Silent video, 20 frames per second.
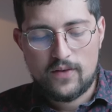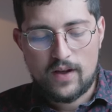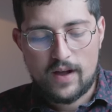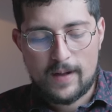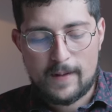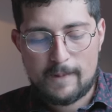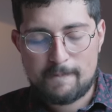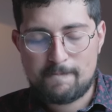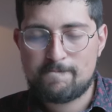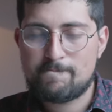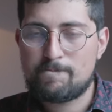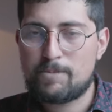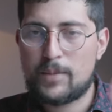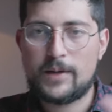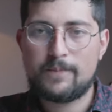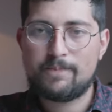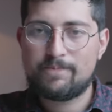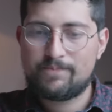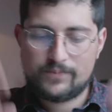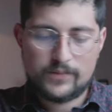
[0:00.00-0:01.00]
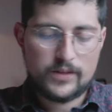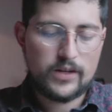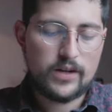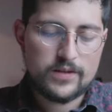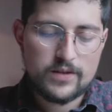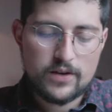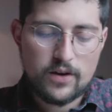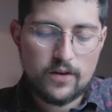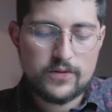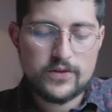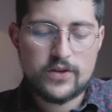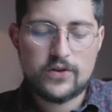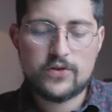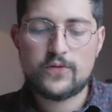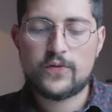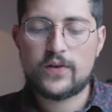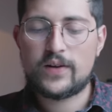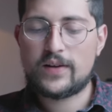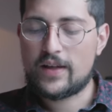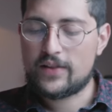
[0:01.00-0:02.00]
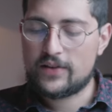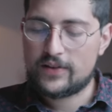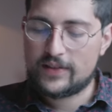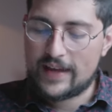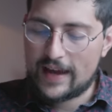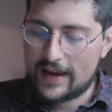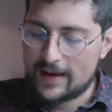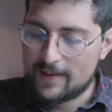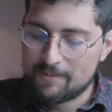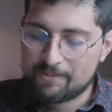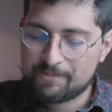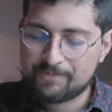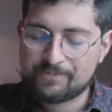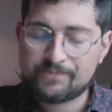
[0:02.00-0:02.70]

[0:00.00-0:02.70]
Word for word: But it's a conversation for another day.